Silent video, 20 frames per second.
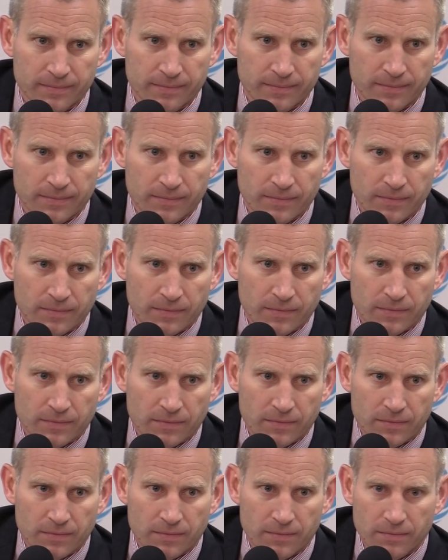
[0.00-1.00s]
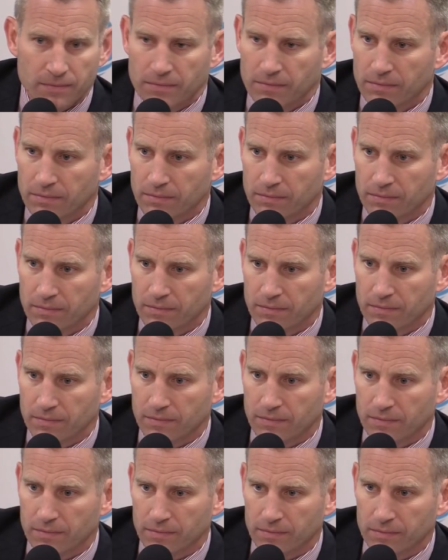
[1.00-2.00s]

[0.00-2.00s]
No one is speaking in this clip.